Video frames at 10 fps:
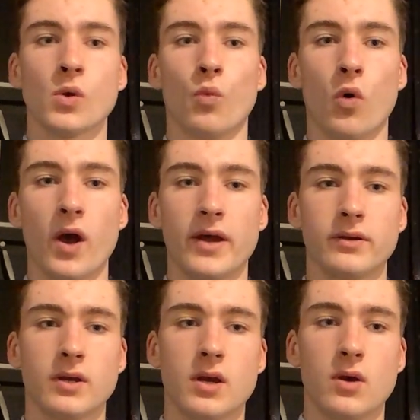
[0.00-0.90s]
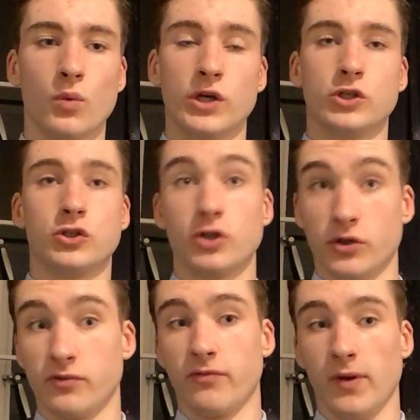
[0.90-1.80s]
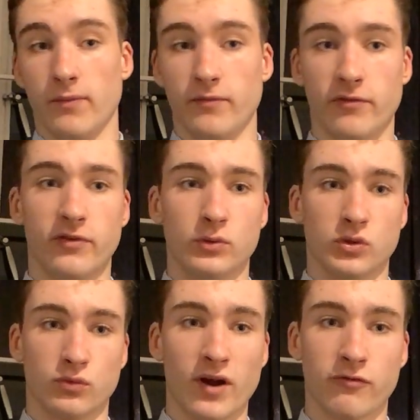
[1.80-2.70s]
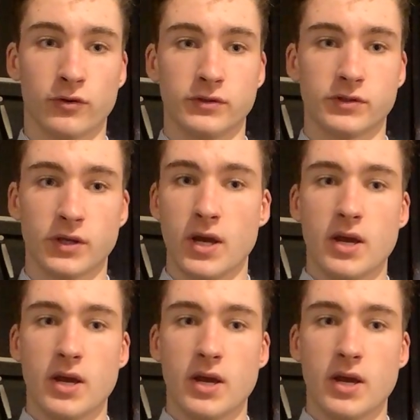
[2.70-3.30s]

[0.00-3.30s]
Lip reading: warhead, which, just for future reference,